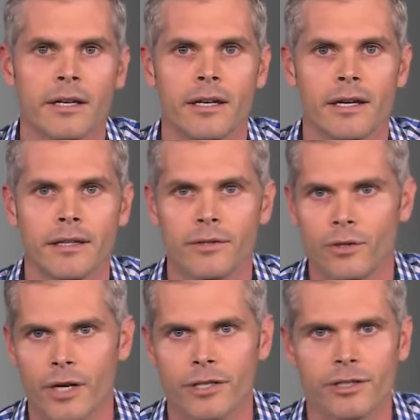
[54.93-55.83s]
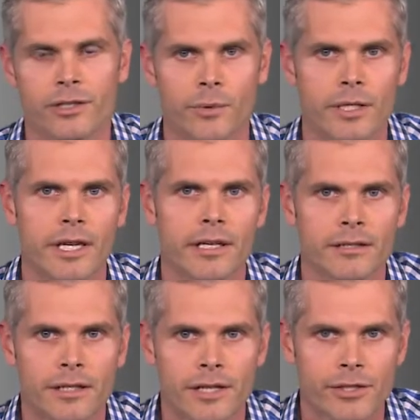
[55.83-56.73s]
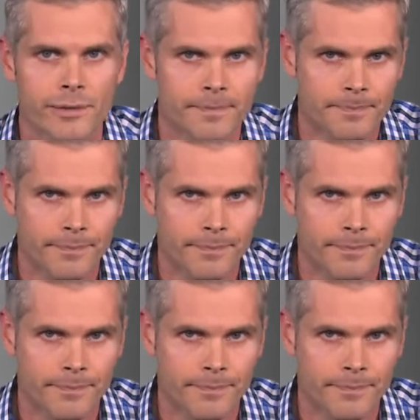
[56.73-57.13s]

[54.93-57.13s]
and the directions that we take as a nation